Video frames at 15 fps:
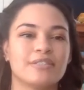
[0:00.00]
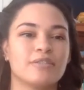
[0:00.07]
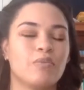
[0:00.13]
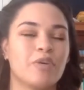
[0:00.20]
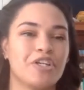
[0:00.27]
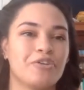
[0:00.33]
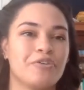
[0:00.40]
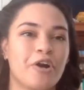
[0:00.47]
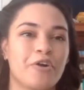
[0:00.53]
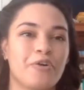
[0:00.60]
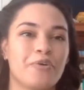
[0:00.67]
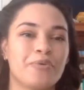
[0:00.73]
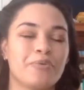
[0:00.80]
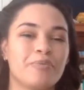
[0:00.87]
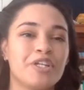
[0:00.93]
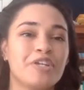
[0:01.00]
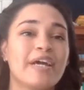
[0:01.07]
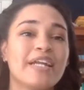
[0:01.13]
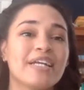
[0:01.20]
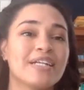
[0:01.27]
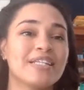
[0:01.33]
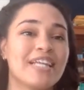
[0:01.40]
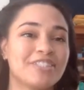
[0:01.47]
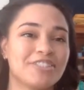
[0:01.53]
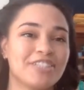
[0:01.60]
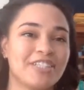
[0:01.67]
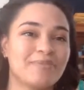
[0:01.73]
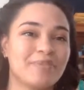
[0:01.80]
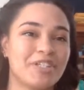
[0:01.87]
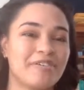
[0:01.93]
when you get a
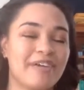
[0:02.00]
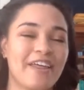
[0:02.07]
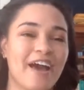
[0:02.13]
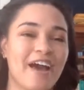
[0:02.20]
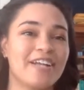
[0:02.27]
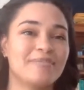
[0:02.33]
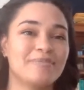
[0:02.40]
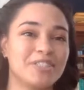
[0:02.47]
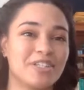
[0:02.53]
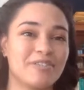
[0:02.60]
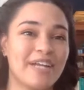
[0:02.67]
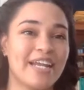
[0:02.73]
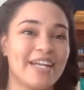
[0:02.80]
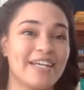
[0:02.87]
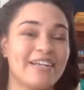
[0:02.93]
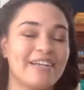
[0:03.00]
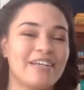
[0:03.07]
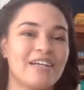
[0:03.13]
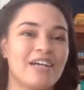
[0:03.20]
collection, when you get items donated,